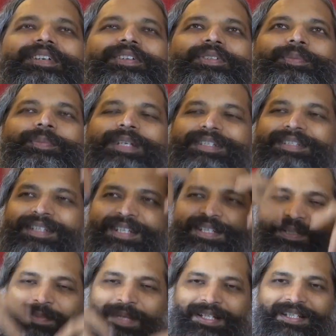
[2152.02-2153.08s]
to be
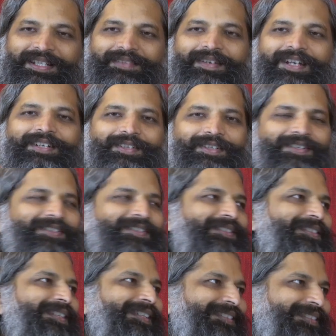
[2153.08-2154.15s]
seized by the divine
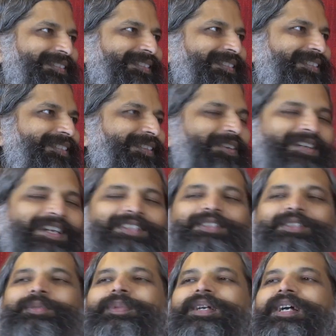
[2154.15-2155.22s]
consciousness, or rather
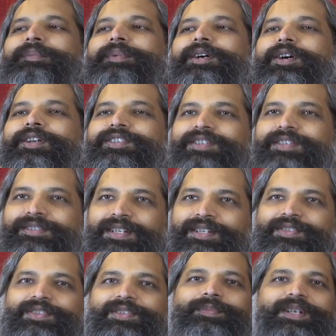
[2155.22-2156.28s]
to become a conscious
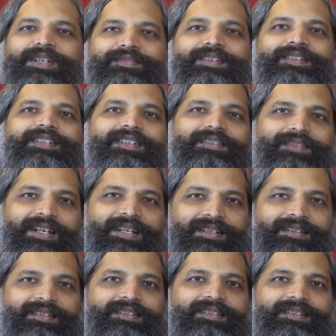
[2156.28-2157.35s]
instrument for the
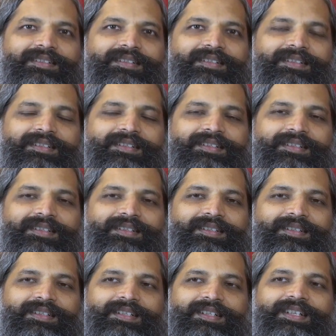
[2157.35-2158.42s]
divine.
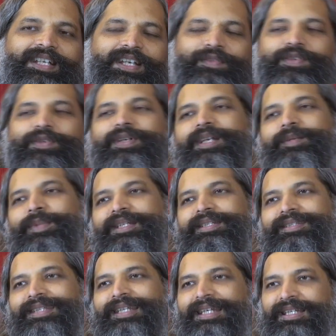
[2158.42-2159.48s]
If you can be
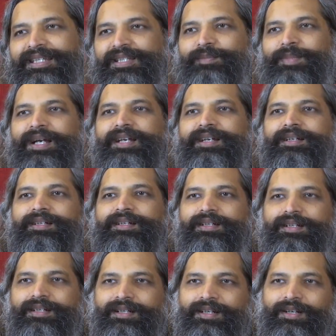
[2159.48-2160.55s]
seized by a
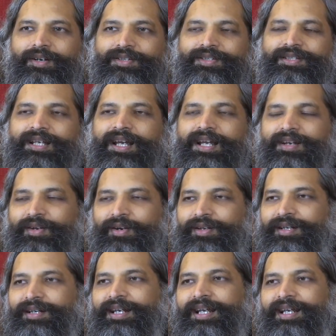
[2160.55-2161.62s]
hostile
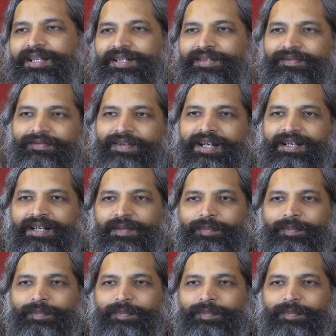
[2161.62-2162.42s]
or a negative vital